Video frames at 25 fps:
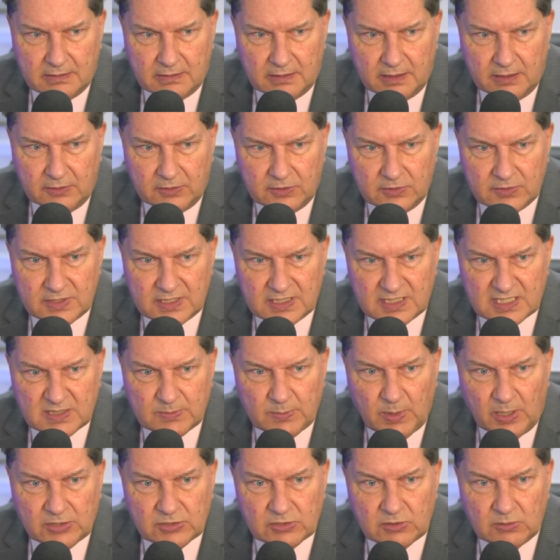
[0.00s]
they're using
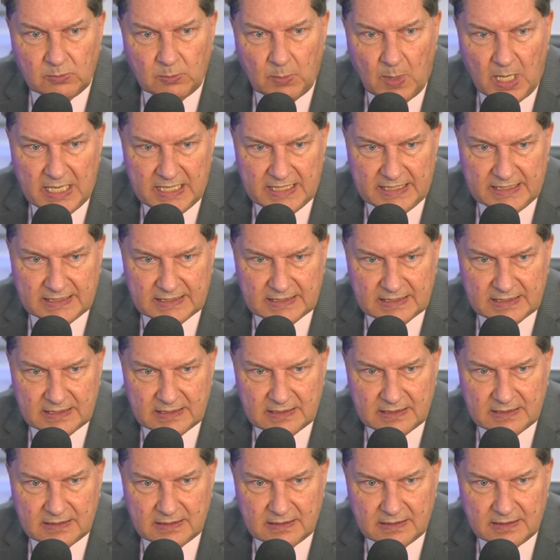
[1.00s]
special
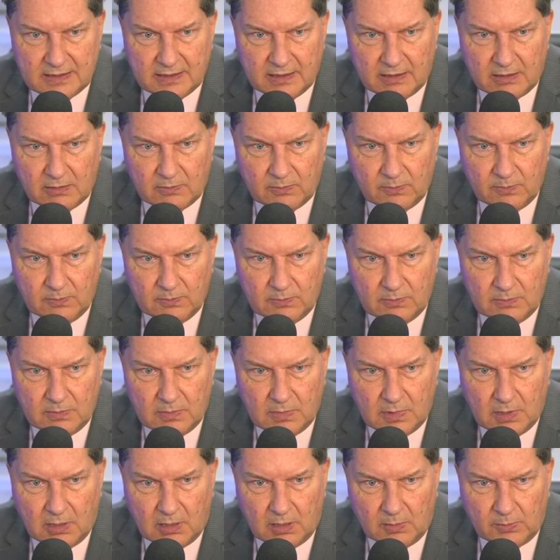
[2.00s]
mice that are
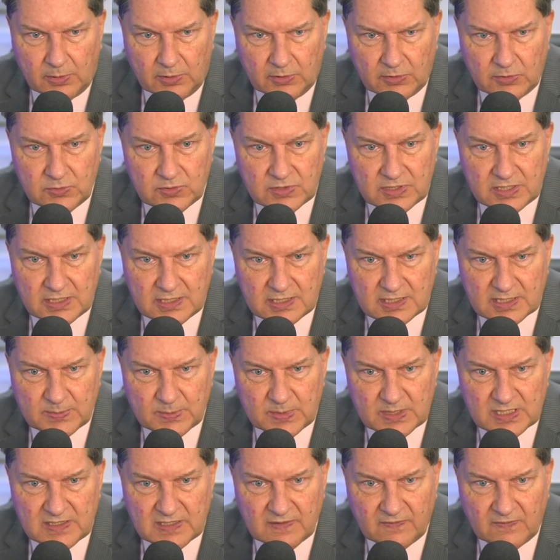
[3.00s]
are producing
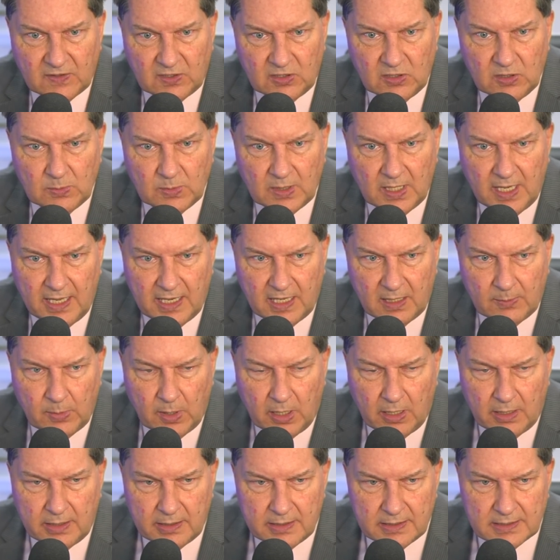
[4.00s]
specific human
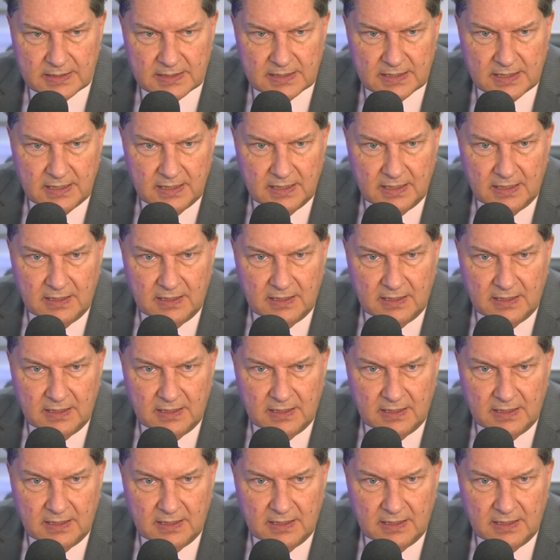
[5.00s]
antibodies